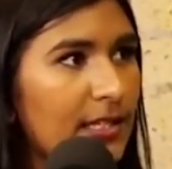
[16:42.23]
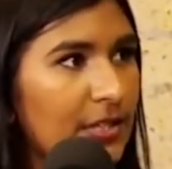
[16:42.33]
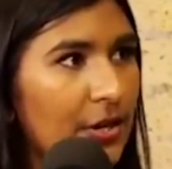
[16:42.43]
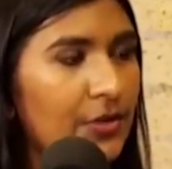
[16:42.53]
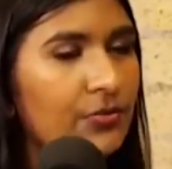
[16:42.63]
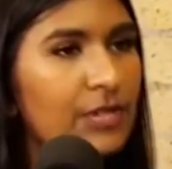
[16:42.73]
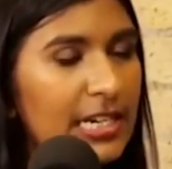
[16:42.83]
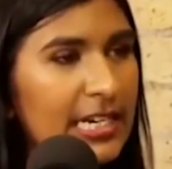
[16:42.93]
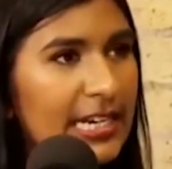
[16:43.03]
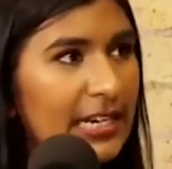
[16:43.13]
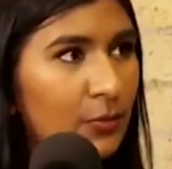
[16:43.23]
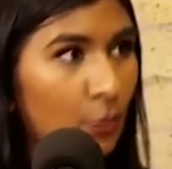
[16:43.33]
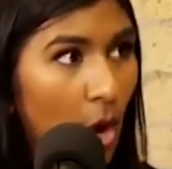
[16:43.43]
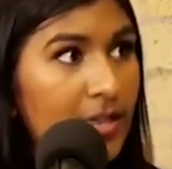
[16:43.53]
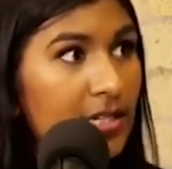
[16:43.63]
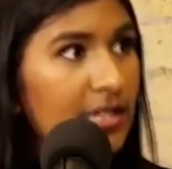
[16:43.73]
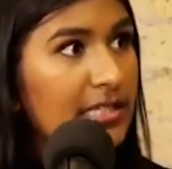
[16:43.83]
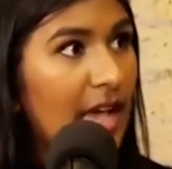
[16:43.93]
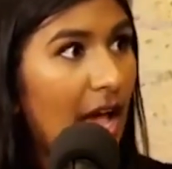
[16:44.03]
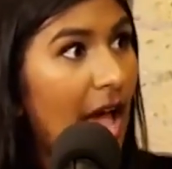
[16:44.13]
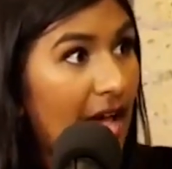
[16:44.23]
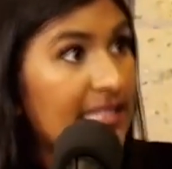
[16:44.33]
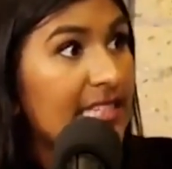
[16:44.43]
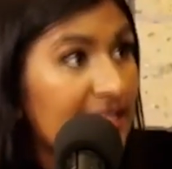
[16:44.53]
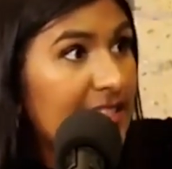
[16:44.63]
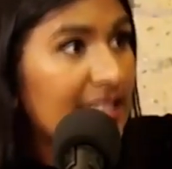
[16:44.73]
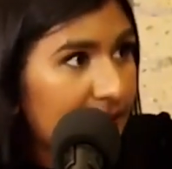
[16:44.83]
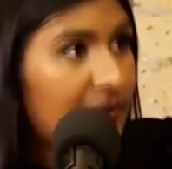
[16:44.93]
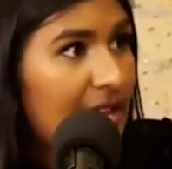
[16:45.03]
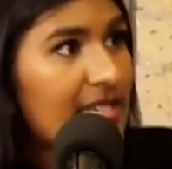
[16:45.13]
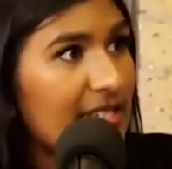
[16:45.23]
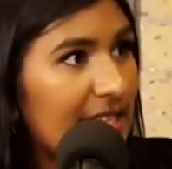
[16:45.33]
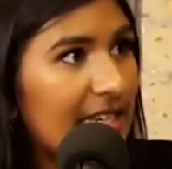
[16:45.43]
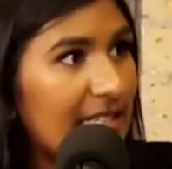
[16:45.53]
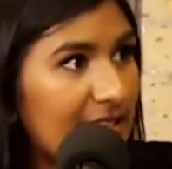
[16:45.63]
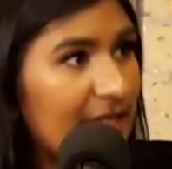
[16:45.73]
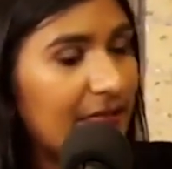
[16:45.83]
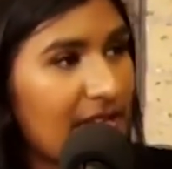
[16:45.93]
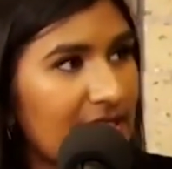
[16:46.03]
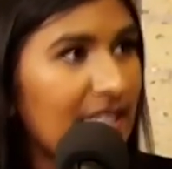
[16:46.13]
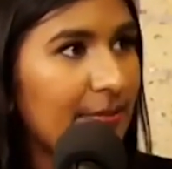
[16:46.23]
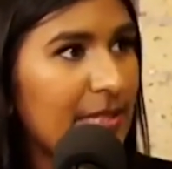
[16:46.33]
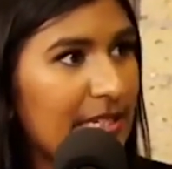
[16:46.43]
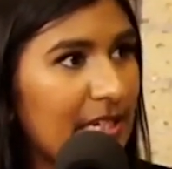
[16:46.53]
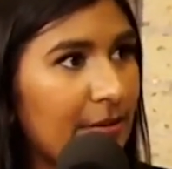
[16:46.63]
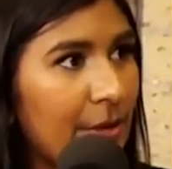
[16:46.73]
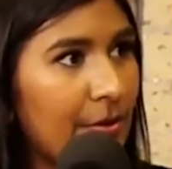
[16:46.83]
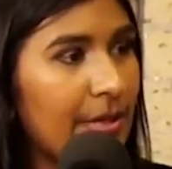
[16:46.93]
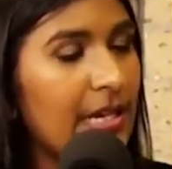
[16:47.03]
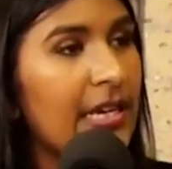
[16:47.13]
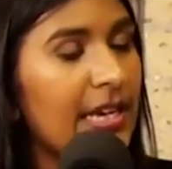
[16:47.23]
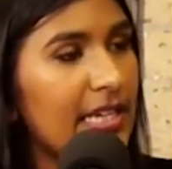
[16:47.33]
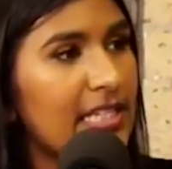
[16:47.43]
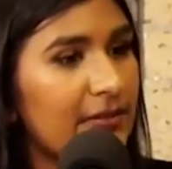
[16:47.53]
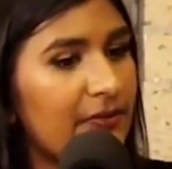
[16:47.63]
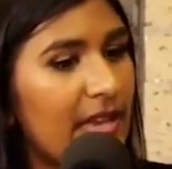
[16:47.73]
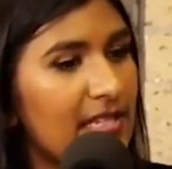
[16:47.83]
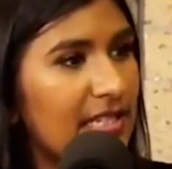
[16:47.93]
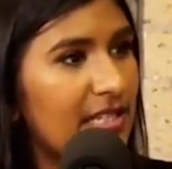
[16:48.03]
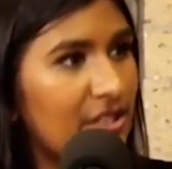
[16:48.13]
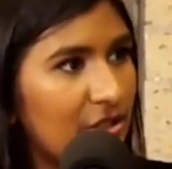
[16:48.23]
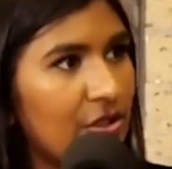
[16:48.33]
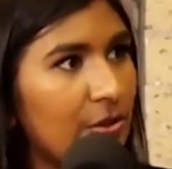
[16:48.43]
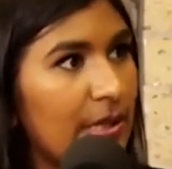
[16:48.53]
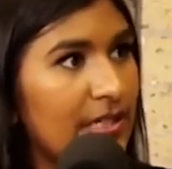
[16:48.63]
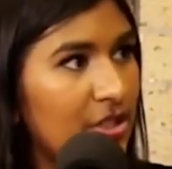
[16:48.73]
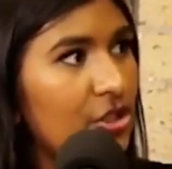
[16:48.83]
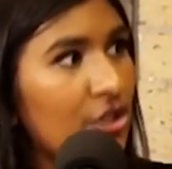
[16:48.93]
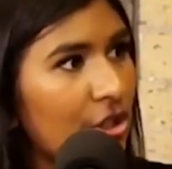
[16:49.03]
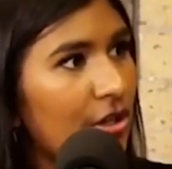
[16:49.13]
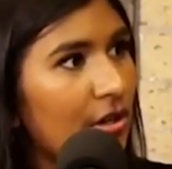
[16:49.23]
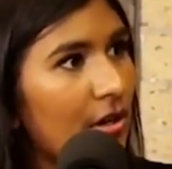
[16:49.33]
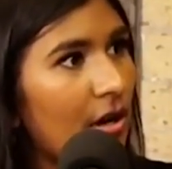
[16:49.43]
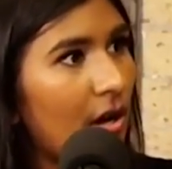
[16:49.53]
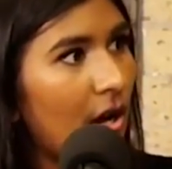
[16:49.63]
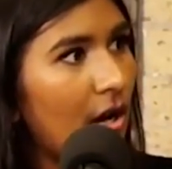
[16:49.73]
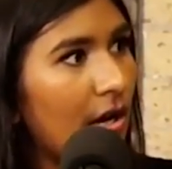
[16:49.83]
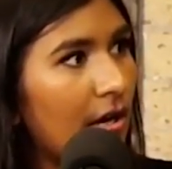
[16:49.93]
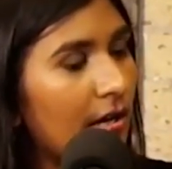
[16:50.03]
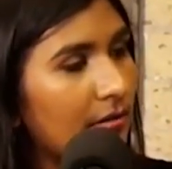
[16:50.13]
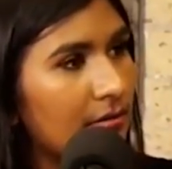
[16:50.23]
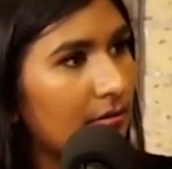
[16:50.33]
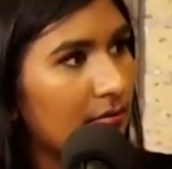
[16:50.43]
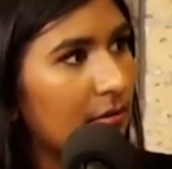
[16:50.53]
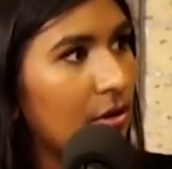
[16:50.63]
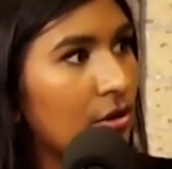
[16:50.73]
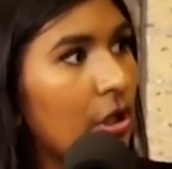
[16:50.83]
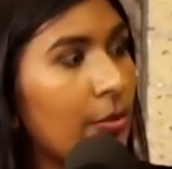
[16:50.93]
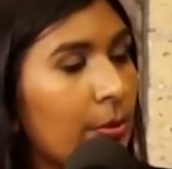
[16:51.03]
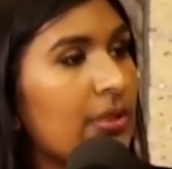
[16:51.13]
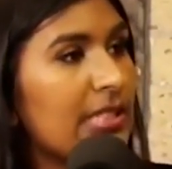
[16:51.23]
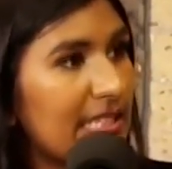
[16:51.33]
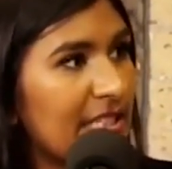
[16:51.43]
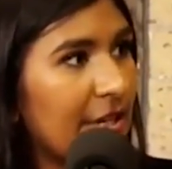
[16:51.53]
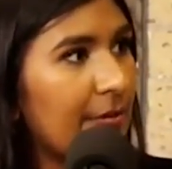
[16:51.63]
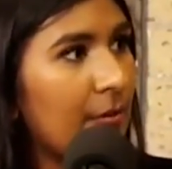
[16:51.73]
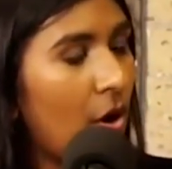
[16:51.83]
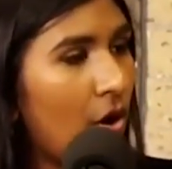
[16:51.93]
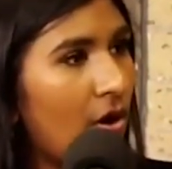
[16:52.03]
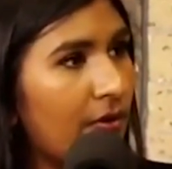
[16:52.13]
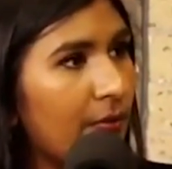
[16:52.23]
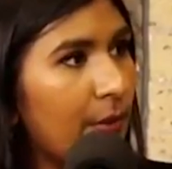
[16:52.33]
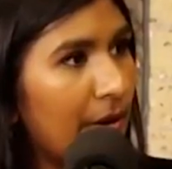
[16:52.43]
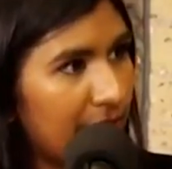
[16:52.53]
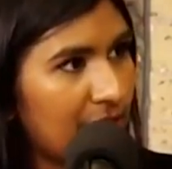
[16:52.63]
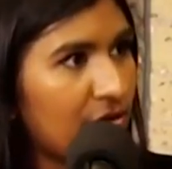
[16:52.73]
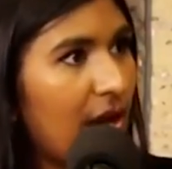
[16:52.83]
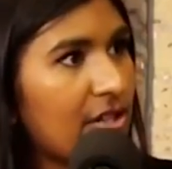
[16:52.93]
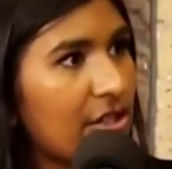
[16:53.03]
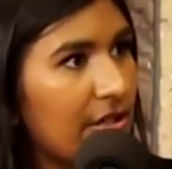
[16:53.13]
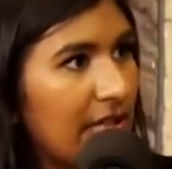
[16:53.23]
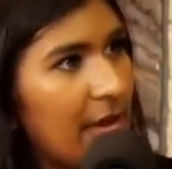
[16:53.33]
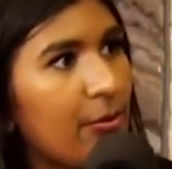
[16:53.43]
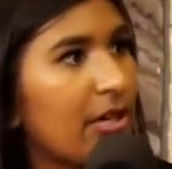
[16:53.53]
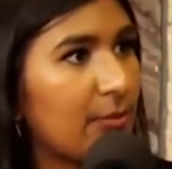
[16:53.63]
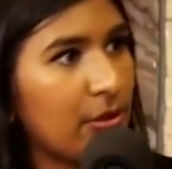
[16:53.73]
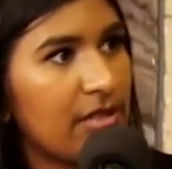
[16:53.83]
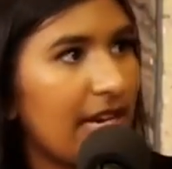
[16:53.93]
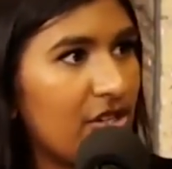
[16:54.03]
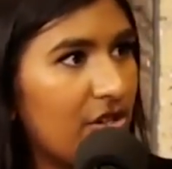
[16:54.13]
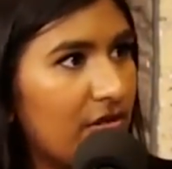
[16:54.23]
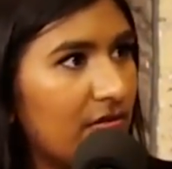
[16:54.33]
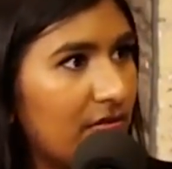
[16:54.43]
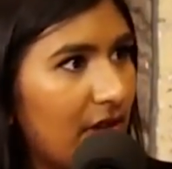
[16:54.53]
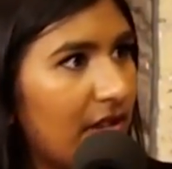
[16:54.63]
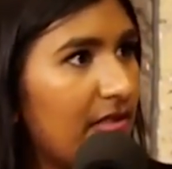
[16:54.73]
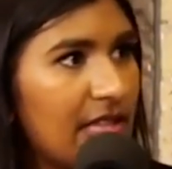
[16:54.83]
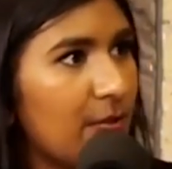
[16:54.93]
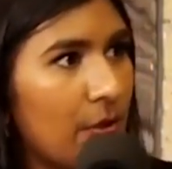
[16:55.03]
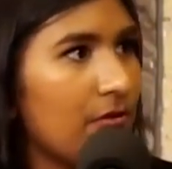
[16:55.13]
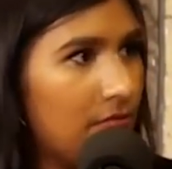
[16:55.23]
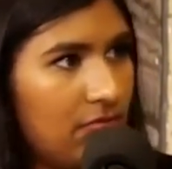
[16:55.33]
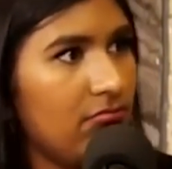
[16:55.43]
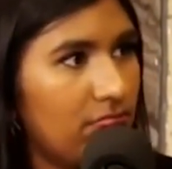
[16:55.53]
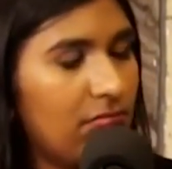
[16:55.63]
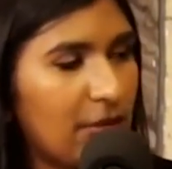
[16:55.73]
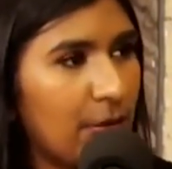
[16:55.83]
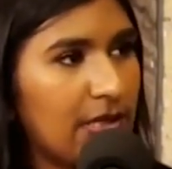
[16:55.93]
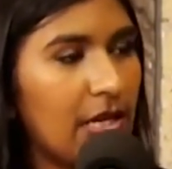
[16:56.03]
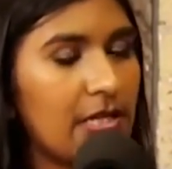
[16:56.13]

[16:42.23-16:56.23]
So really, whiteness, as it is invented, and it's invented at a particular moment, is invented to institute a global system of wealth extraction and labor exploitation. Right? That's what it